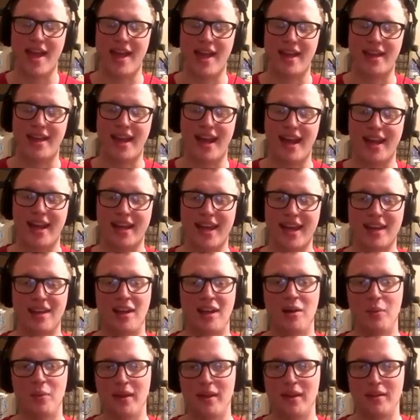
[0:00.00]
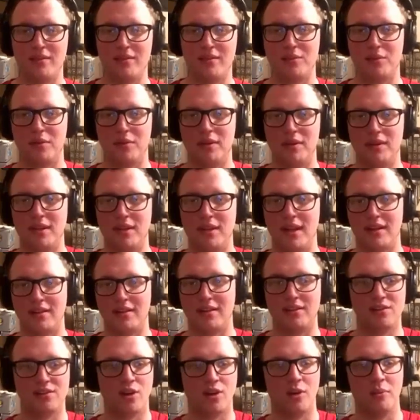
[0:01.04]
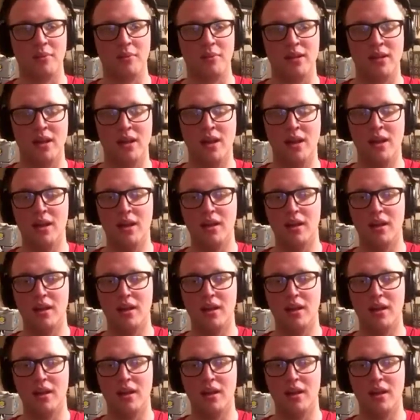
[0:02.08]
And I cannot wait for the next installment,